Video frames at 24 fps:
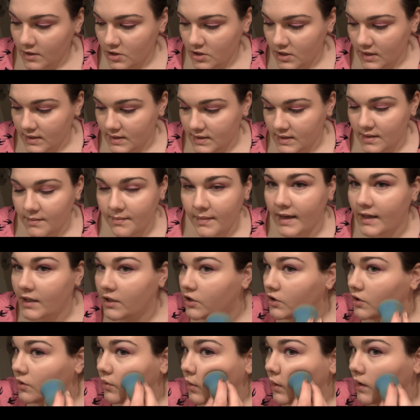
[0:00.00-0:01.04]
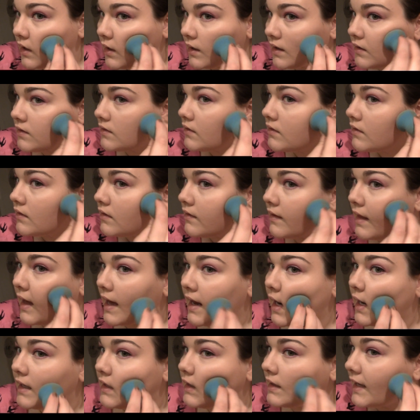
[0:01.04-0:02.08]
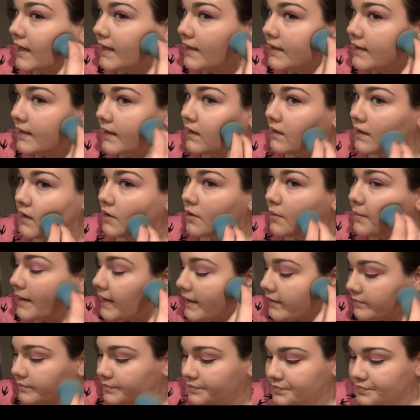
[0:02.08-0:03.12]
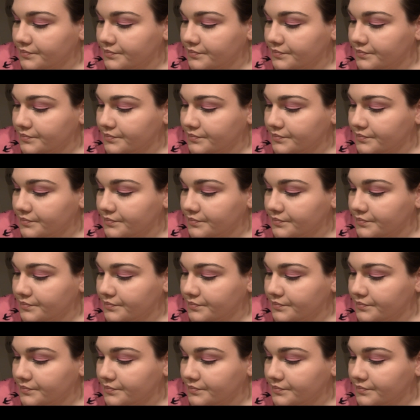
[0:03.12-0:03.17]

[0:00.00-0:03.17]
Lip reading: just to make sure that I lighten it a little bit.